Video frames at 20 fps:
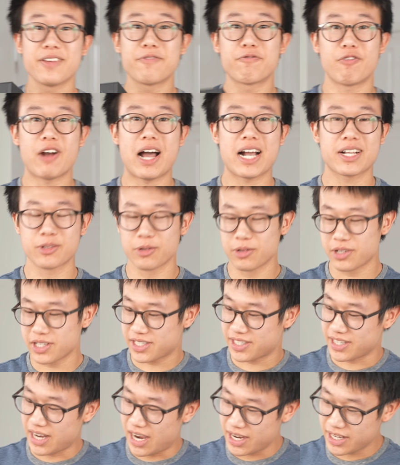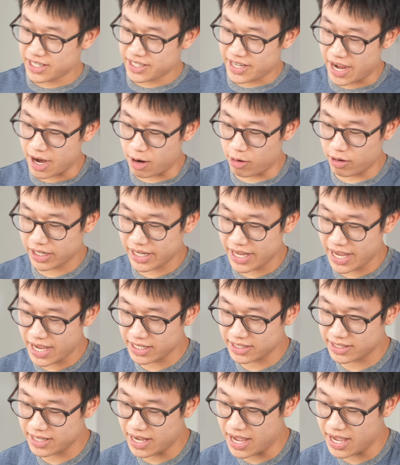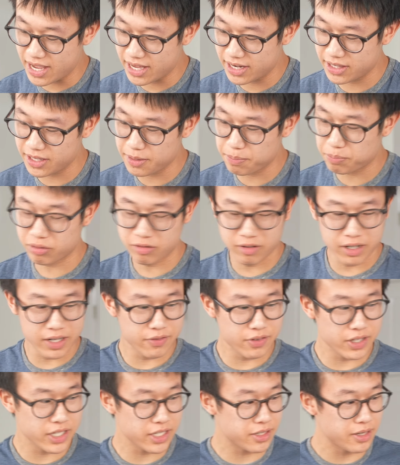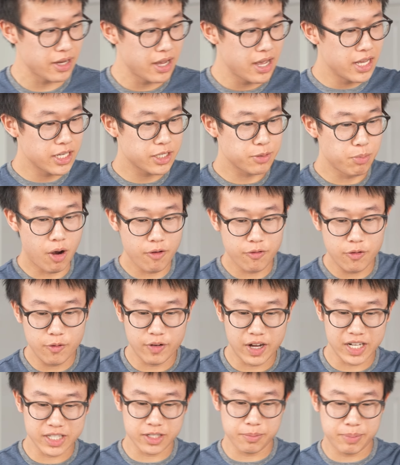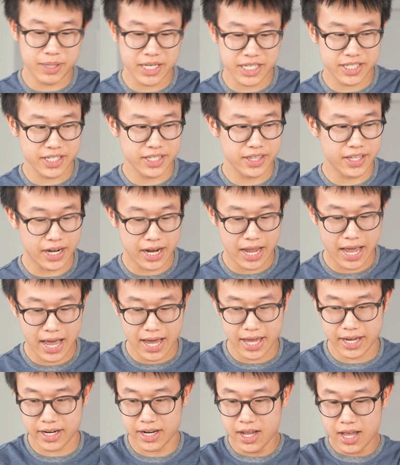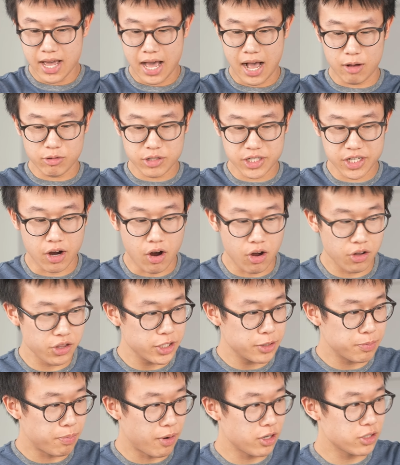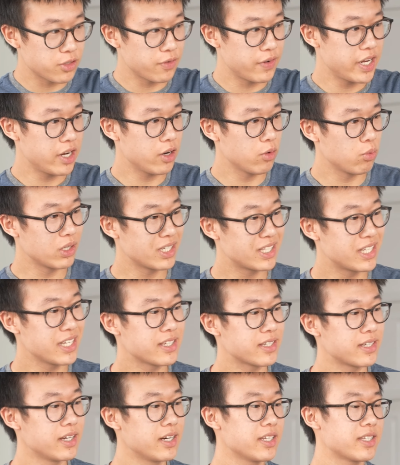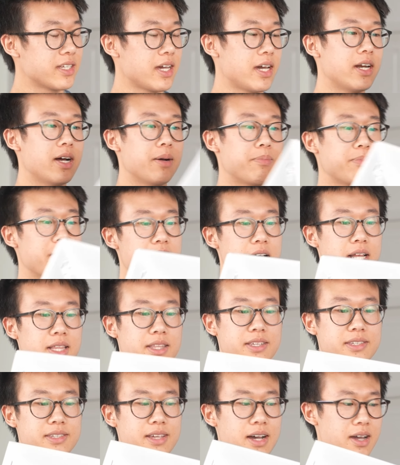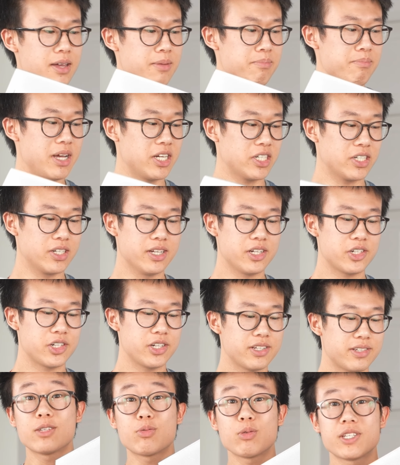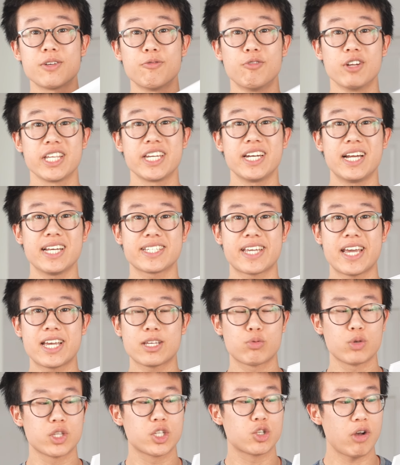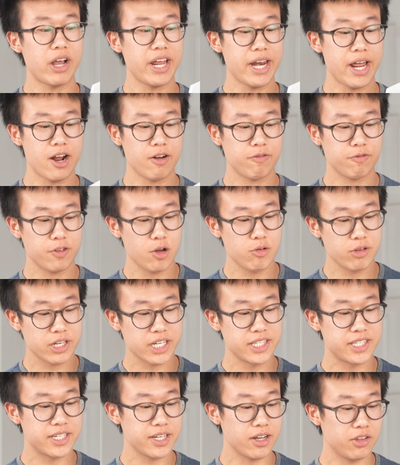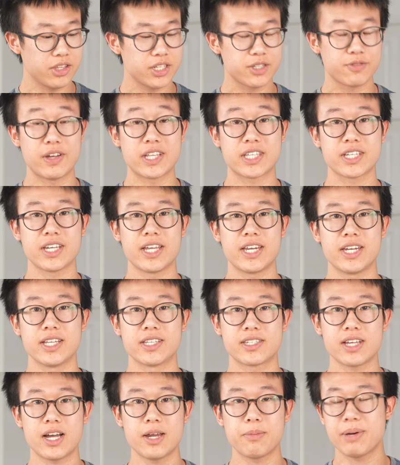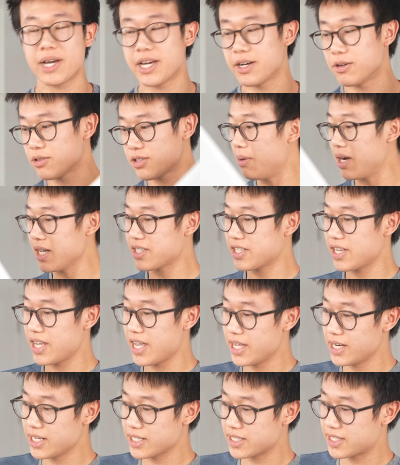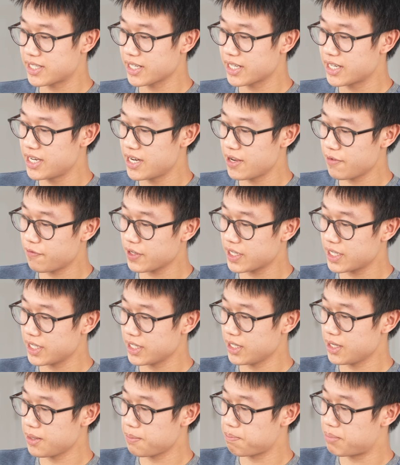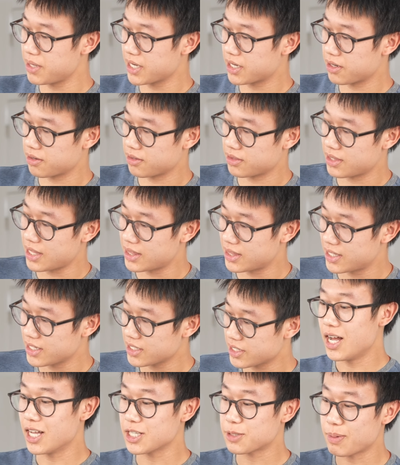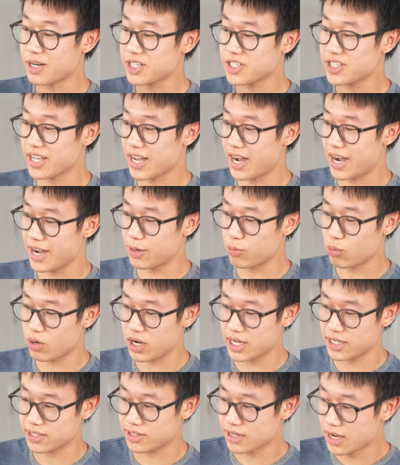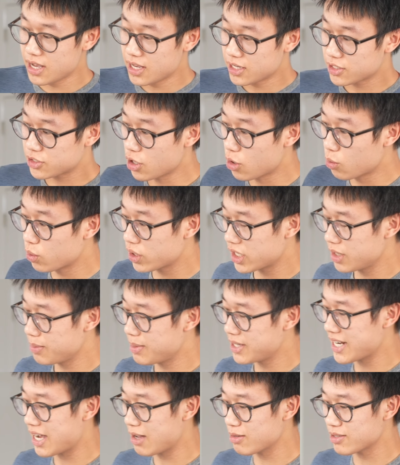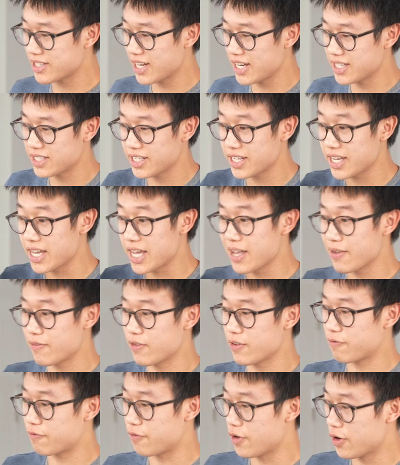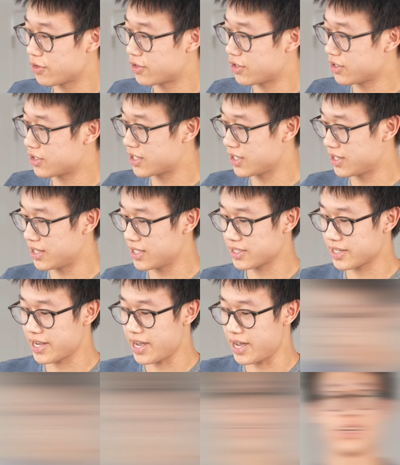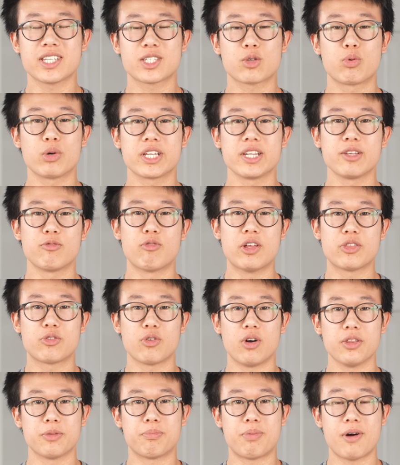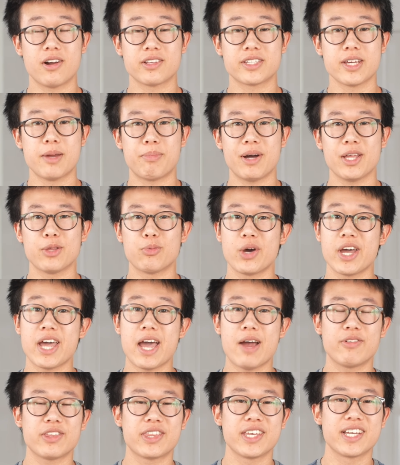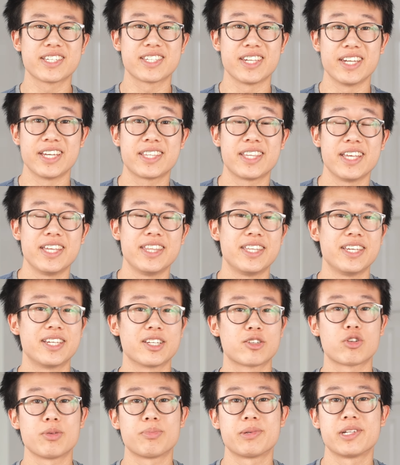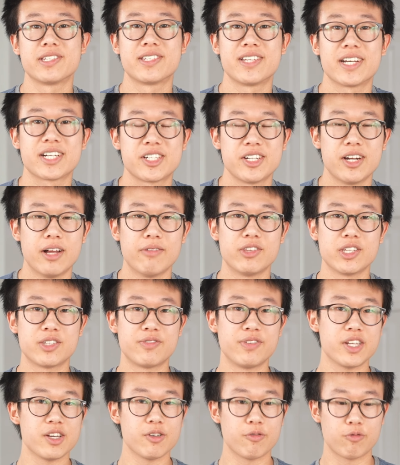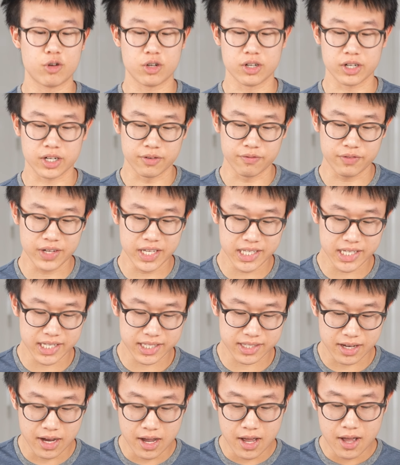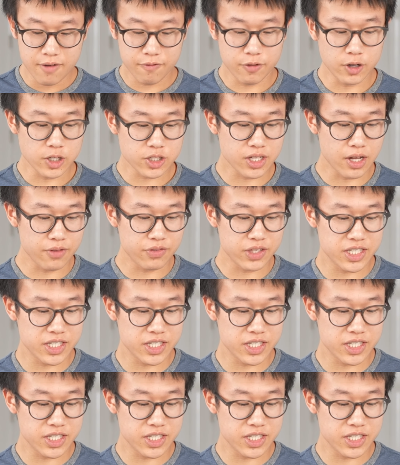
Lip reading: Fractal Design Terra case, and the previous small form factor PC that I had housing all these parts over here was this sunny side up design meshlicious. This was a really nice case with great airflow. You can see all these ventilated side panels, but it is significantly bigger than this case, especially height wise. So we're going to be downsizing even further to this case. So let's quickly run through all the parts. And by the way, everything's linked in the description section of this video for your convenience. First off, the